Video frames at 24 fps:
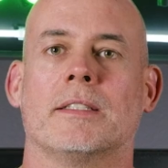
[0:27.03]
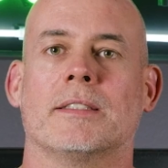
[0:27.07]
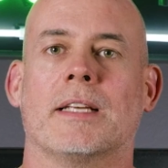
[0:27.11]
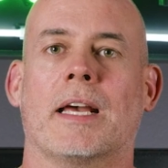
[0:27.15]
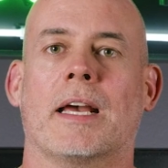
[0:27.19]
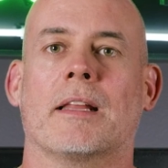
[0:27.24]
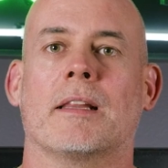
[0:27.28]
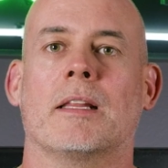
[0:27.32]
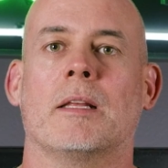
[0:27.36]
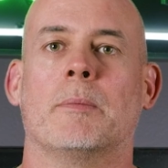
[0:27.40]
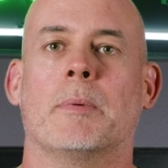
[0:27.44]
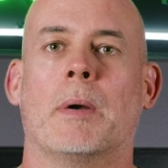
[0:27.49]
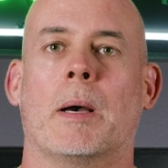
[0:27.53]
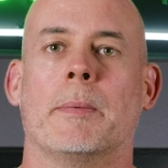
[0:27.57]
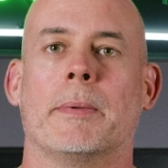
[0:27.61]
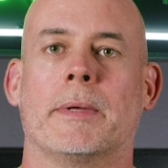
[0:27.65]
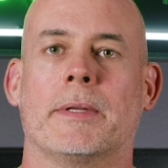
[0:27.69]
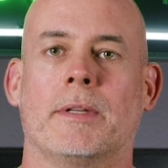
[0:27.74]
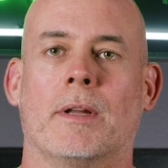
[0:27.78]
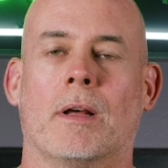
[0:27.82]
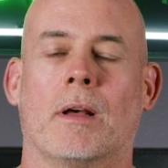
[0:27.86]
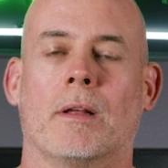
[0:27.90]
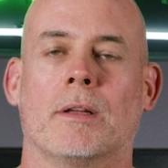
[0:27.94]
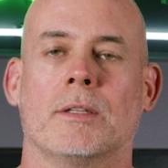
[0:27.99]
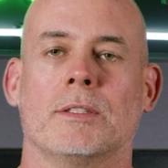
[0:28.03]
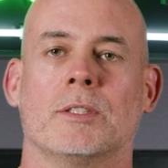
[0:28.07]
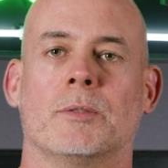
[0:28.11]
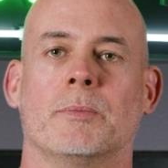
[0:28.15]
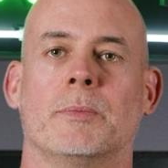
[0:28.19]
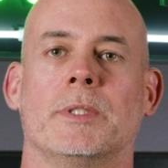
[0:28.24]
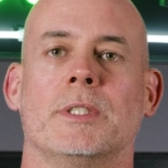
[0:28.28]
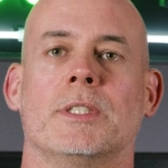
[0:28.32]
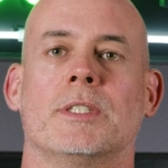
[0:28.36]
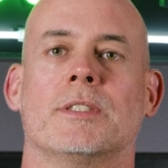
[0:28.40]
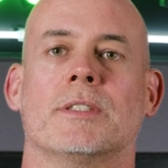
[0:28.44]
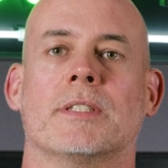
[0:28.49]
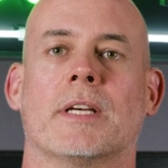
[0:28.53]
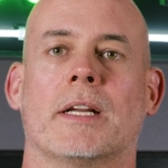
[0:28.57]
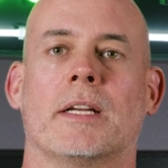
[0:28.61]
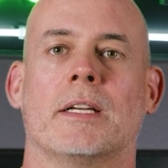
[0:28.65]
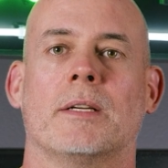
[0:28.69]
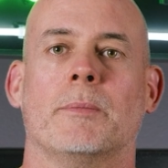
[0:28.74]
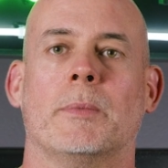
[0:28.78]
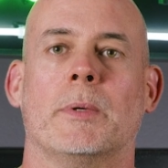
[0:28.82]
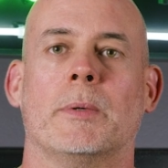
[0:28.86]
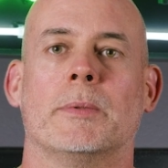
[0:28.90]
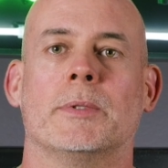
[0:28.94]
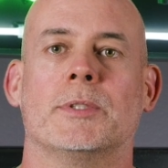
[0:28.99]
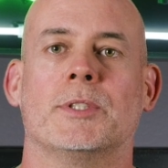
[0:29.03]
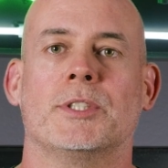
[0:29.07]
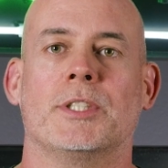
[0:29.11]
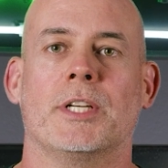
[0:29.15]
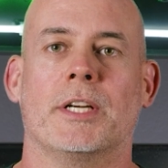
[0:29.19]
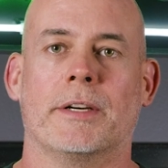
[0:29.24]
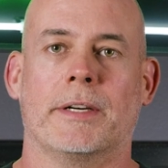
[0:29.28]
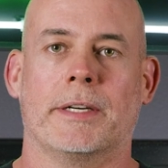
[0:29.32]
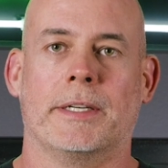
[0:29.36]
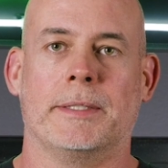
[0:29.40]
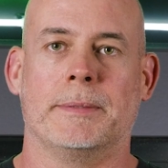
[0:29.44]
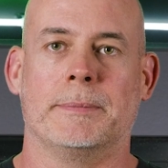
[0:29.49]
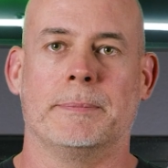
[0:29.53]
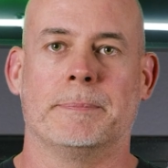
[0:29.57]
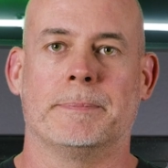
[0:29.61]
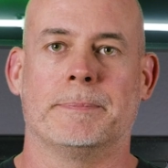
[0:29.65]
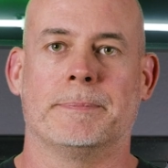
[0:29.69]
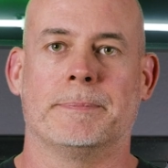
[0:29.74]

exactly public knowledge and we decided we would share it.